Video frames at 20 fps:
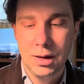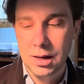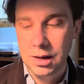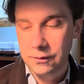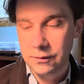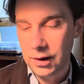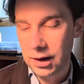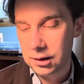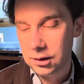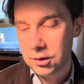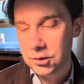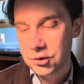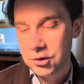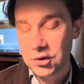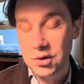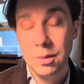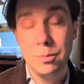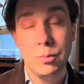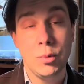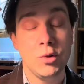In fact,
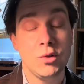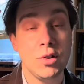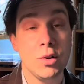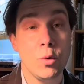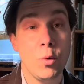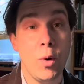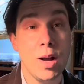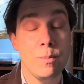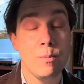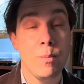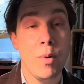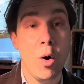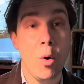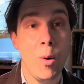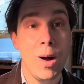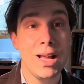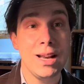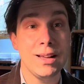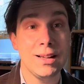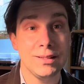Žižek puts it quite
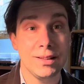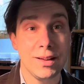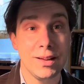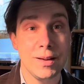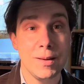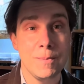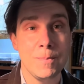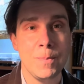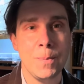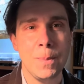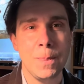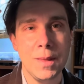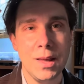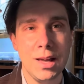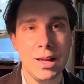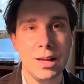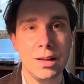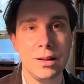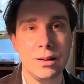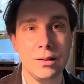poetically
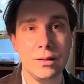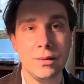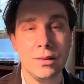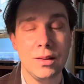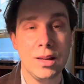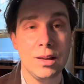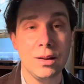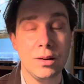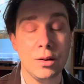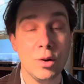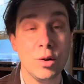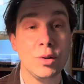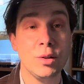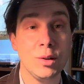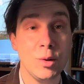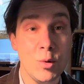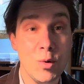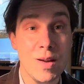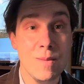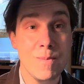in the
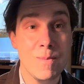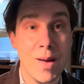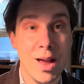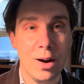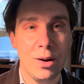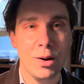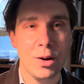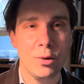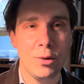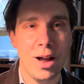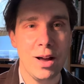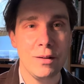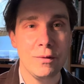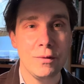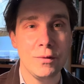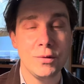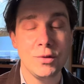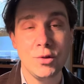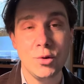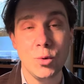concluding
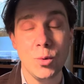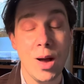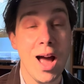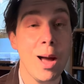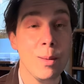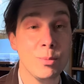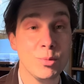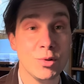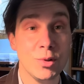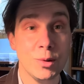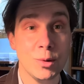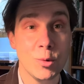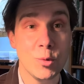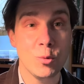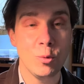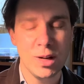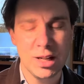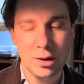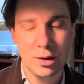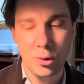paragraph to Absolute
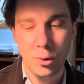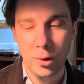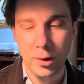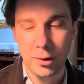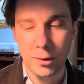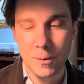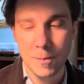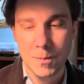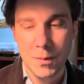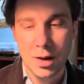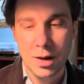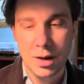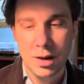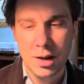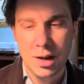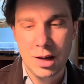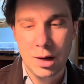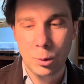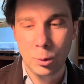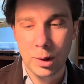Recoil,
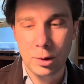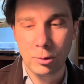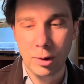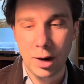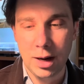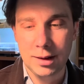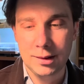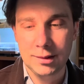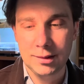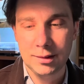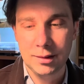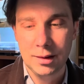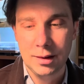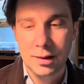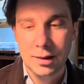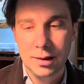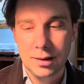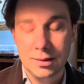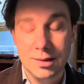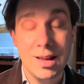where he writes,
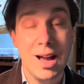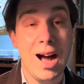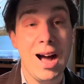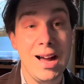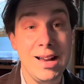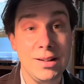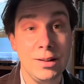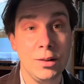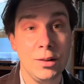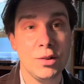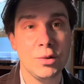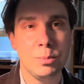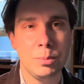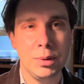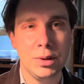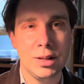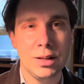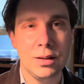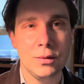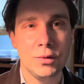the idealist
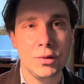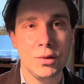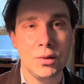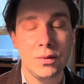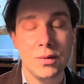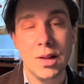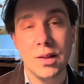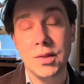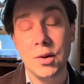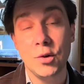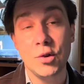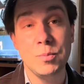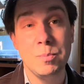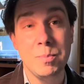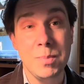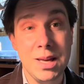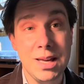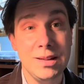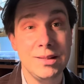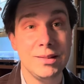believes that there is
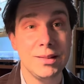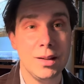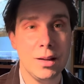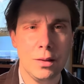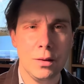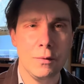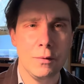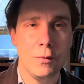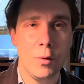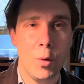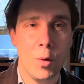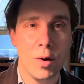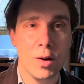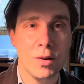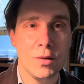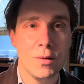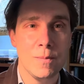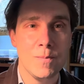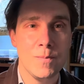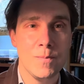peace in the void,